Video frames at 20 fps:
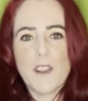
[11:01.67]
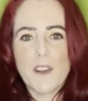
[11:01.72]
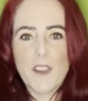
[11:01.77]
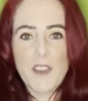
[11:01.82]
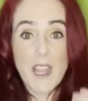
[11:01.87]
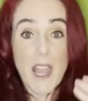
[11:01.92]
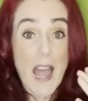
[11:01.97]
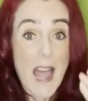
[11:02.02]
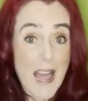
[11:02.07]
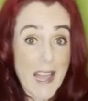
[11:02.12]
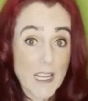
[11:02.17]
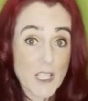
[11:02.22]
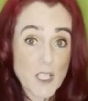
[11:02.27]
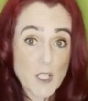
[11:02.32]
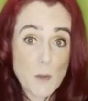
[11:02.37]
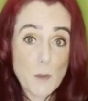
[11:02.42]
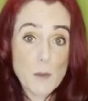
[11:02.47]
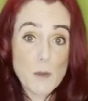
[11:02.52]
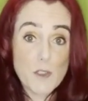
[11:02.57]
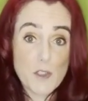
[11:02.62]
the
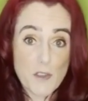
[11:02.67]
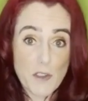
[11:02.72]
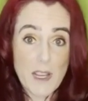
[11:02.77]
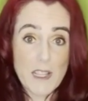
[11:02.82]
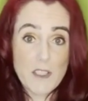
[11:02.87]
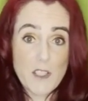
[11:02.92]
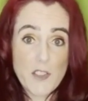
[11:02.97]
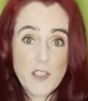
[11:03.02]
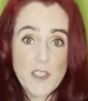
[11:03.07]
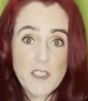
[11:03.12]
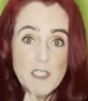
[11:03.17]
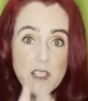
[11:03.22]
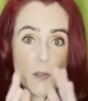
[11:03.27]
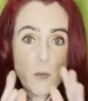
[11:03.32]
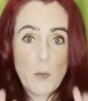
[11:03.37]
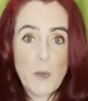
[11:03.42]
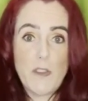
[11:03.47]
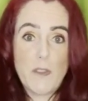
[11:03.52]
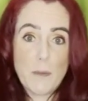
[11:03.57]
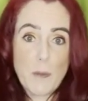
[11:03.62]
actionable strategies that
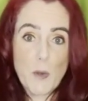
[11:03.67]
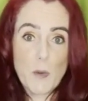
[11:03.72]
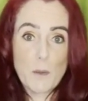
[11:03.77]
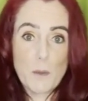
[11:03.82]
we've put